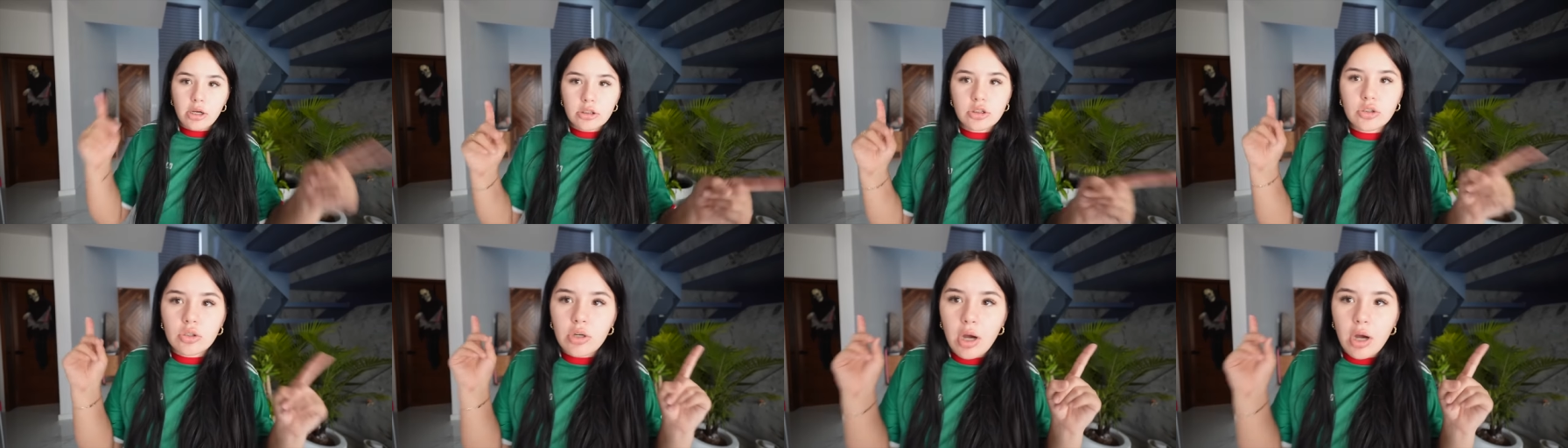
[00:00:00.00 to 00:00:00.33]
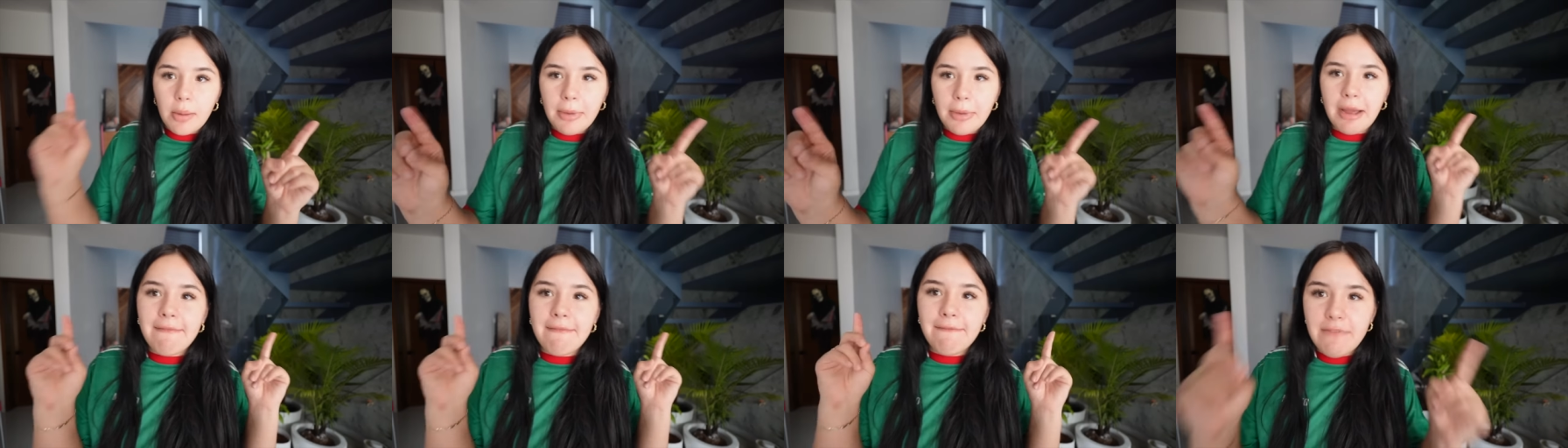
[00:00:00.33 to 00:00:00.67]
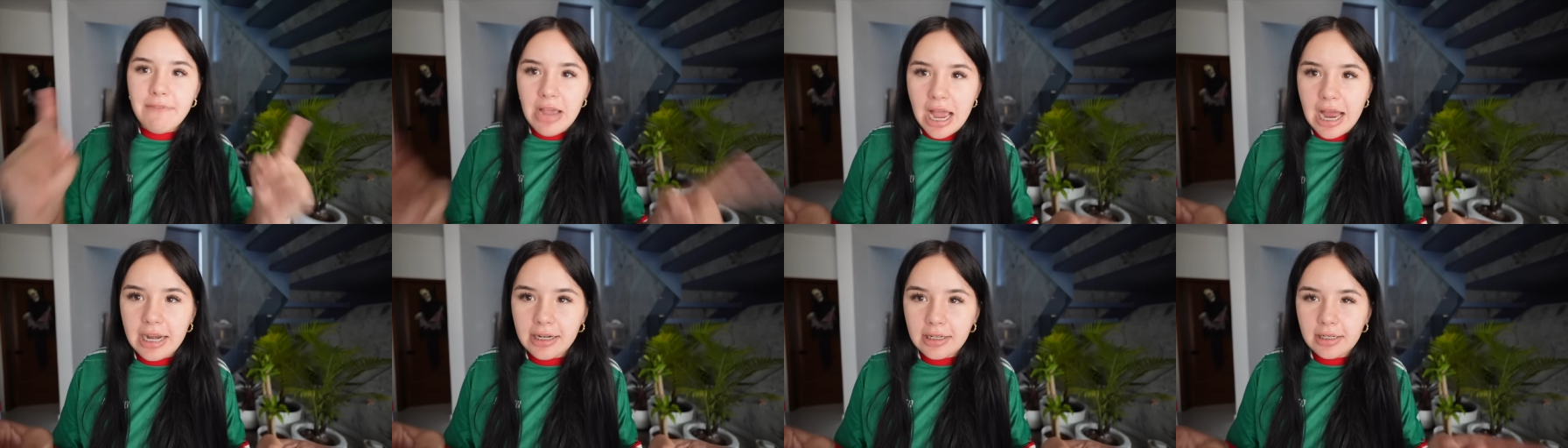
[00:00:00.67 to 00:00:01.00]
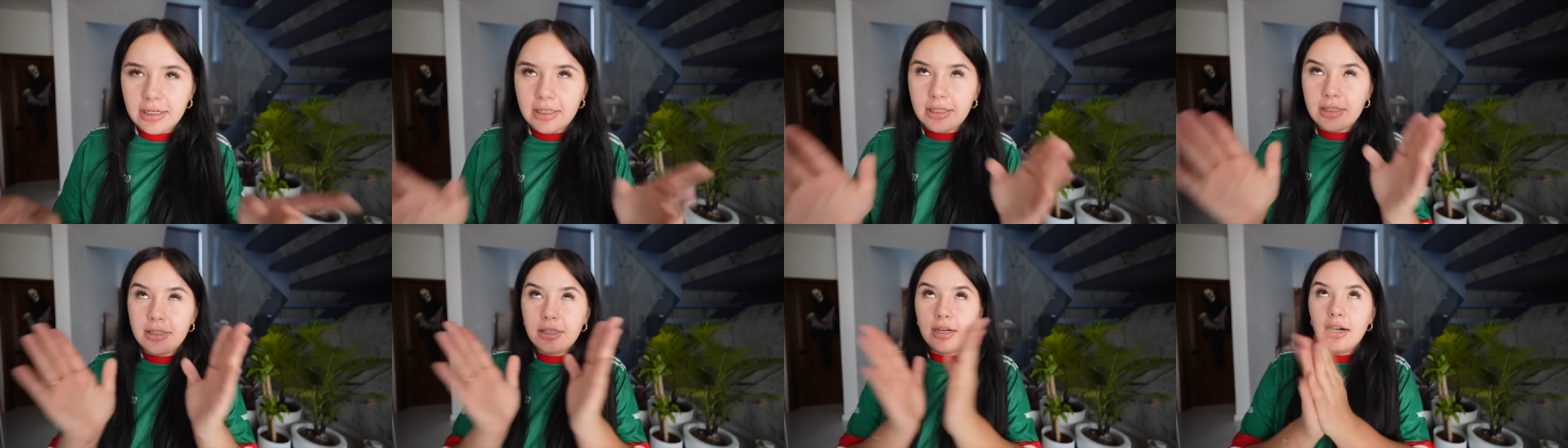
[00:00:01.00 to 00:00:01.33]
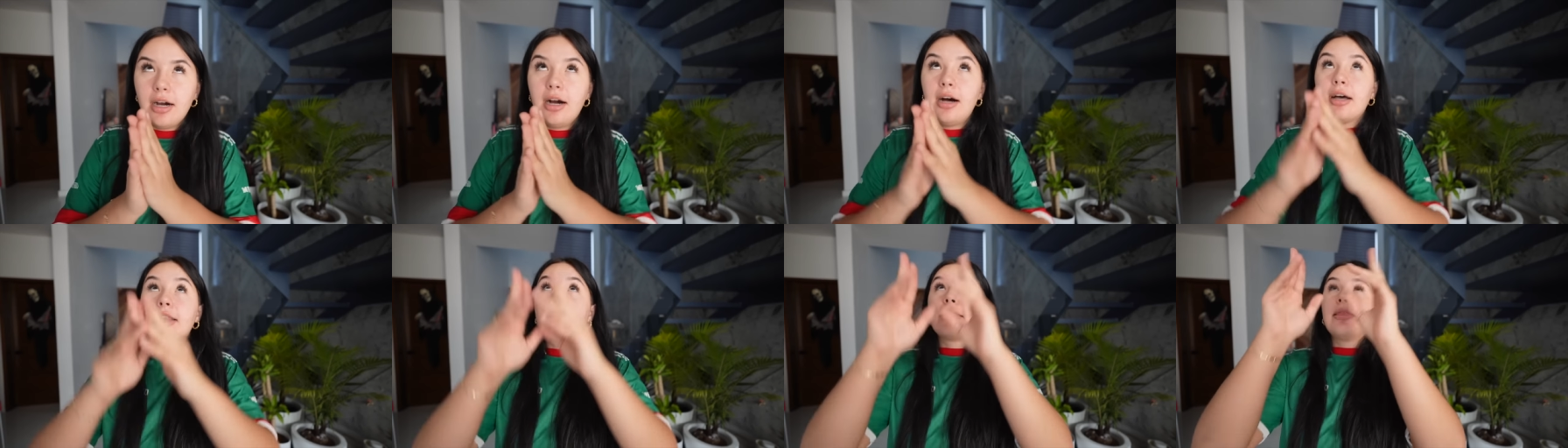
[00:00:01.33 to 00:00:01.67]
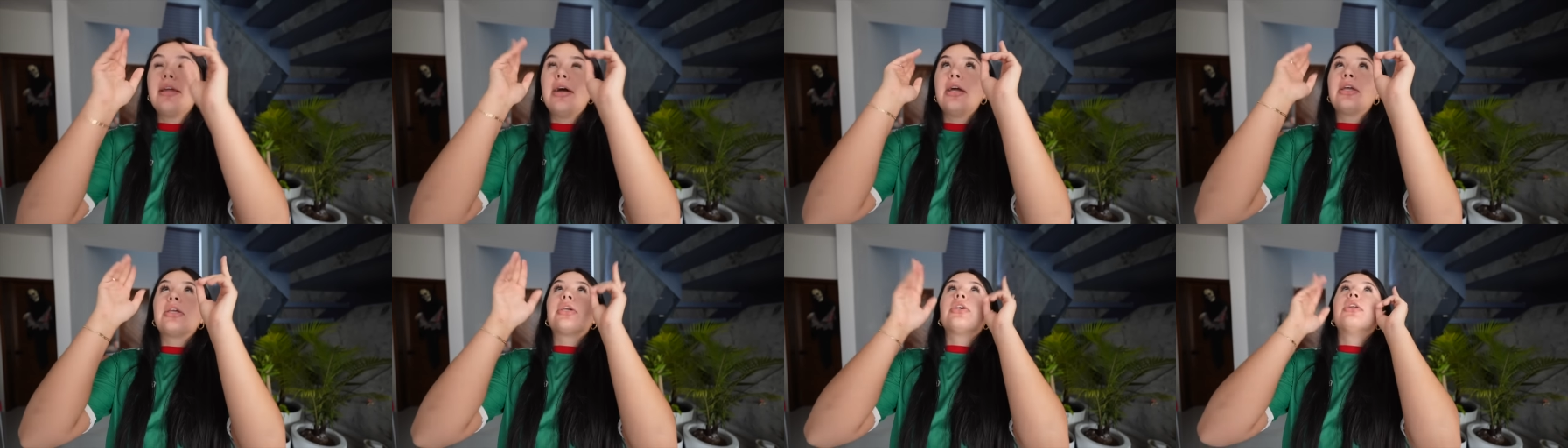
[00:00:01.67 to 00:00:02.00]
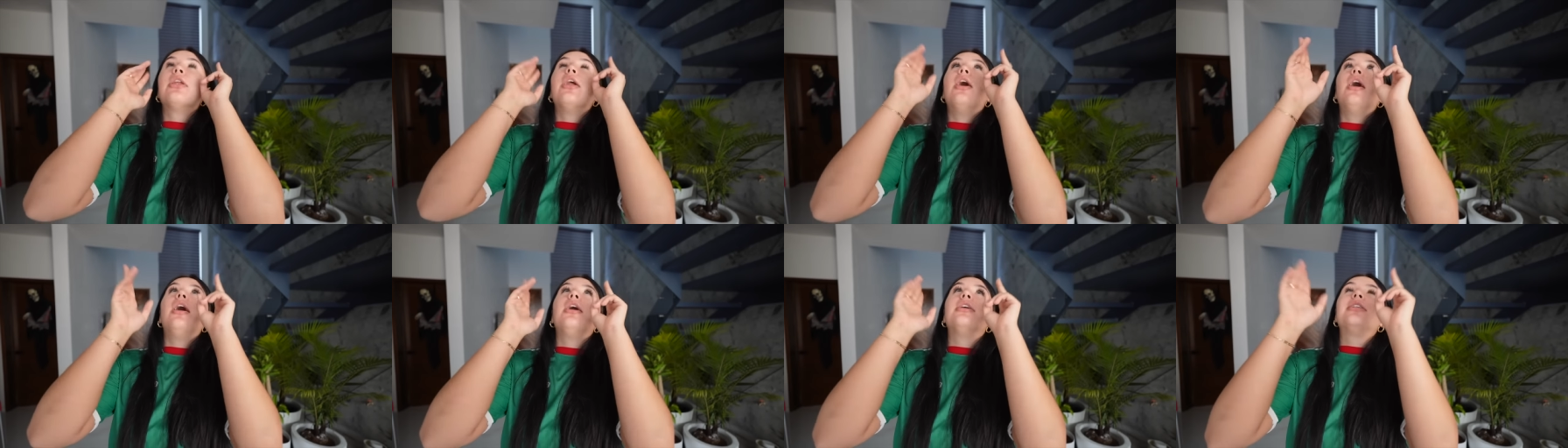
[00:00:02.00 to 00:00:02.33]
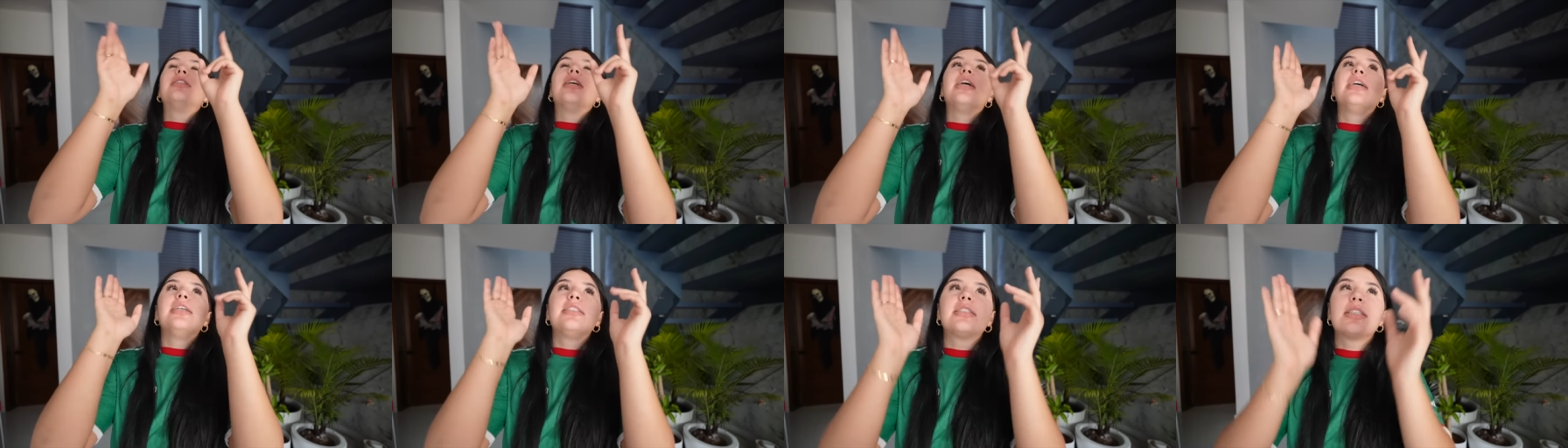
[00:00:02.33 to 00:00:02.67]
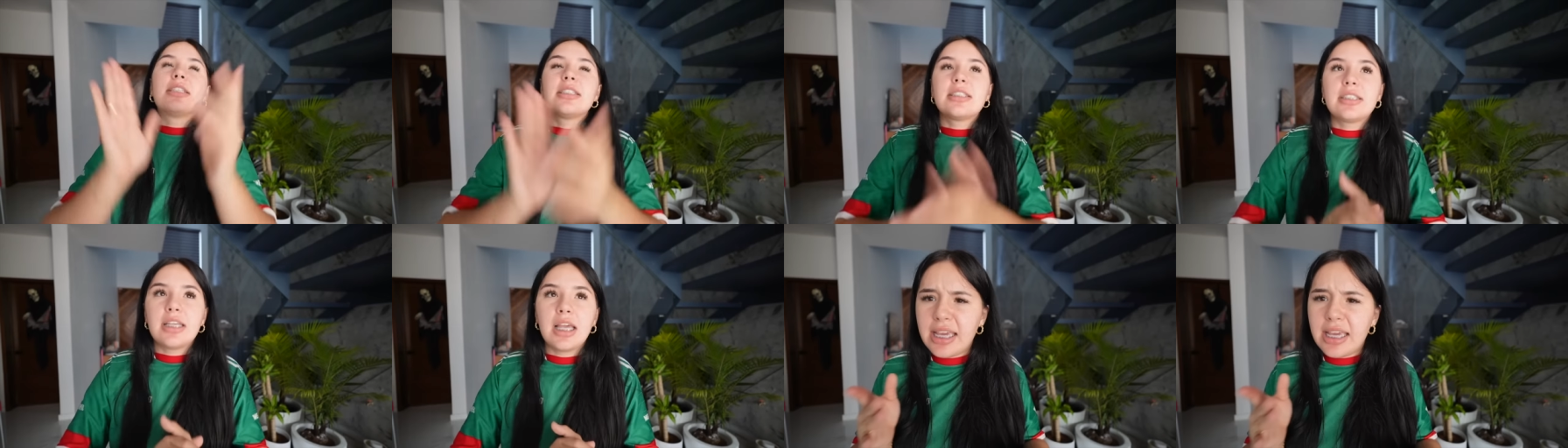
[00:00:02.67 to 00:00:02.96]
also got my vanity, y'all. Thank you, Lord Jesus.